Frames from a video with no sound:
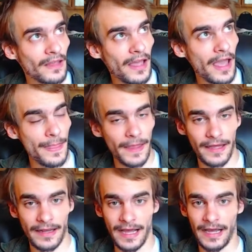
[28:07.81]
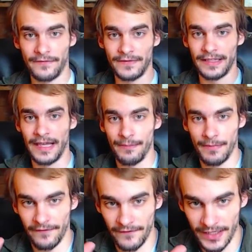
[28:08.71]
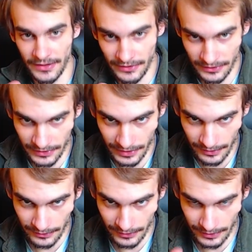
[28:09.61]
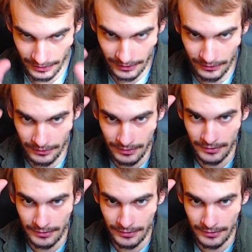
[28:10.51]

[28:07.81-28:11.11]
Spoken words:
And then I have to get my fingers under the little,